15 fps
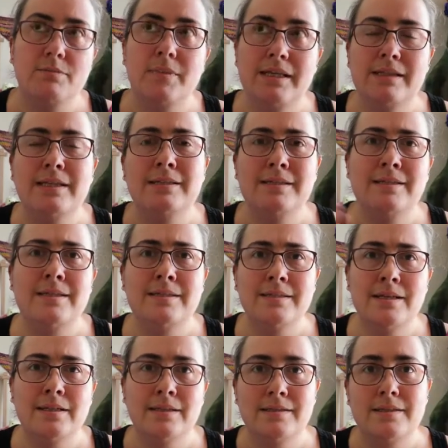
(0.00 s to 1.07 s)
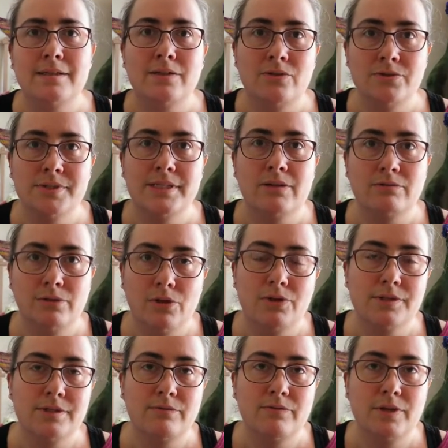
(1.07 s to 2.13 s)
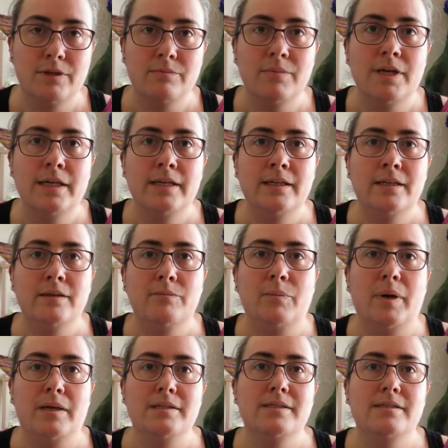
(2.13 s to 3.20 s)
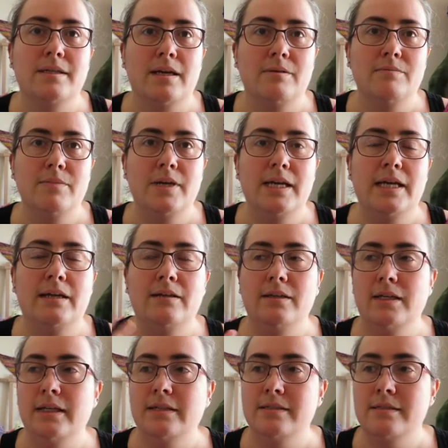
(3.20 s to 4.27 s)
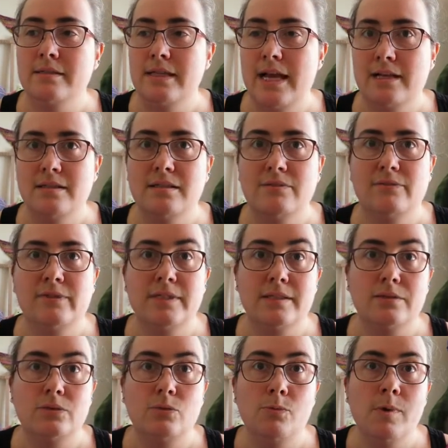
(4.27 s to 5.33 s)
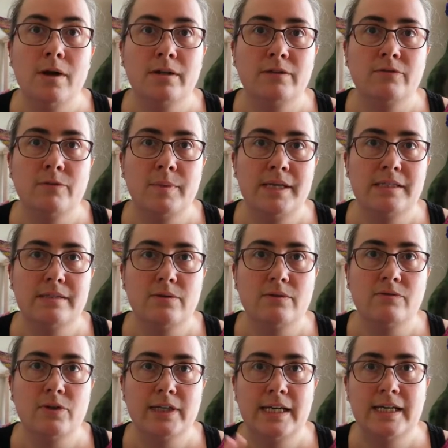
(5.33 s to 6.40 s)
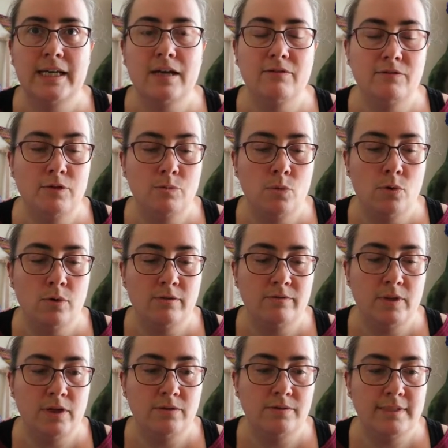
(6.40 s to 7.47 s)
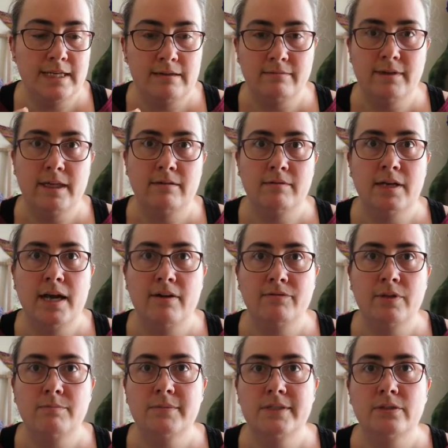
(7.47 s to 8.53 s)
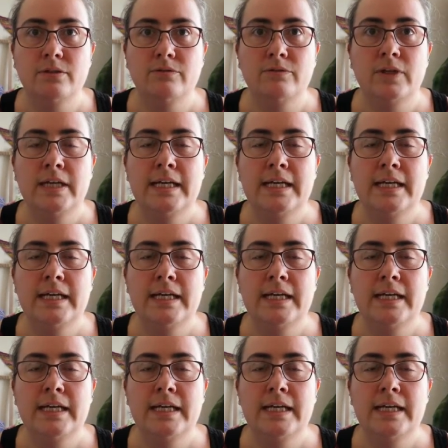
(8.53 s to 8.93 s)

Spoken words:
mean the easy sell as in I'll sell lots of them, but it's less physical work for me. So if I can get a few more of those out there and have them sort of